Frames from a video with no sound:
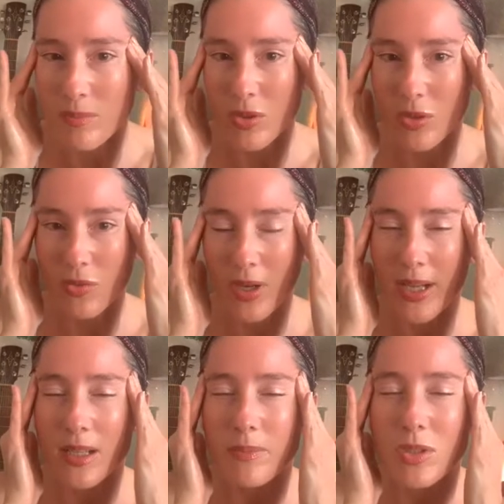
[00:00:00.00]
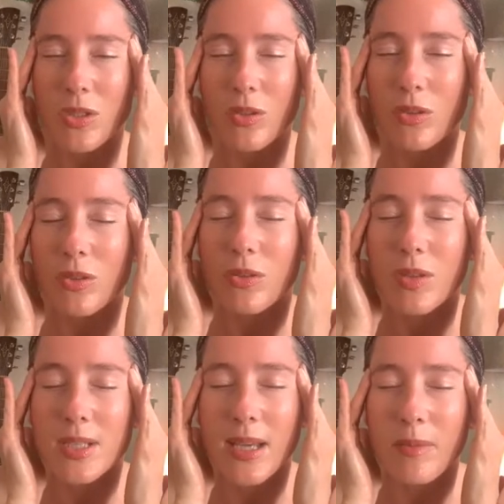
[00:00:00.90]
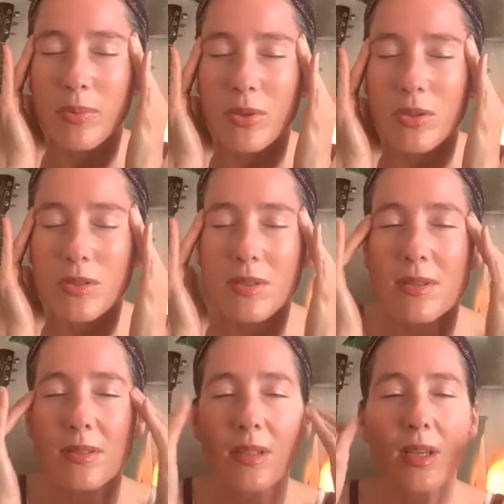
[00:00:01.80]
move right up to the temples.